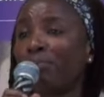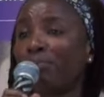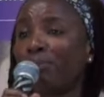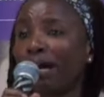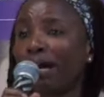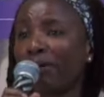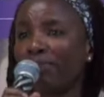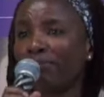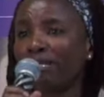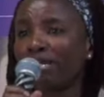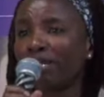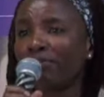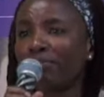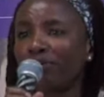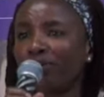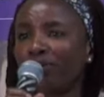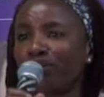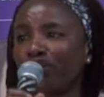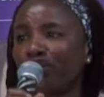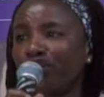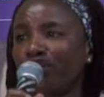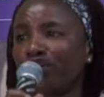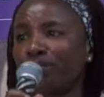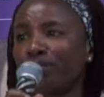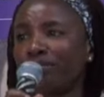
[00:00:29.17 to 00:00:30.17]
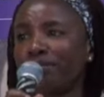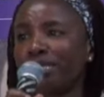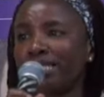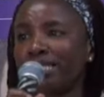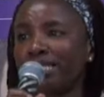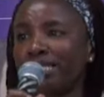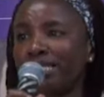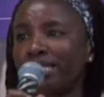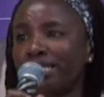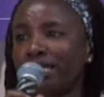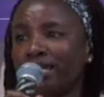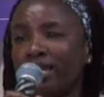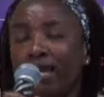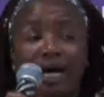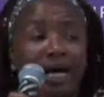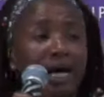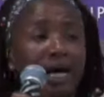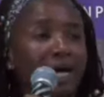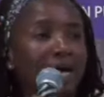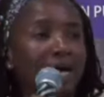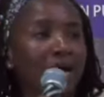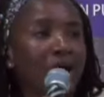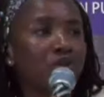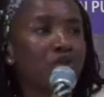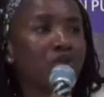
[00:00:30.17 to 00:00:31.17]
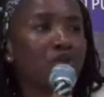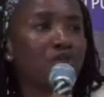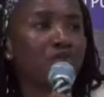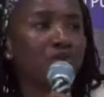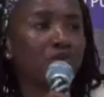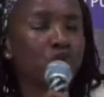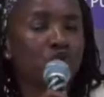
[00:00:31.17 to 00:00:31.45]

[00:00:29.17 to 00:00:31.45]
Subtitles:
public procurement accounts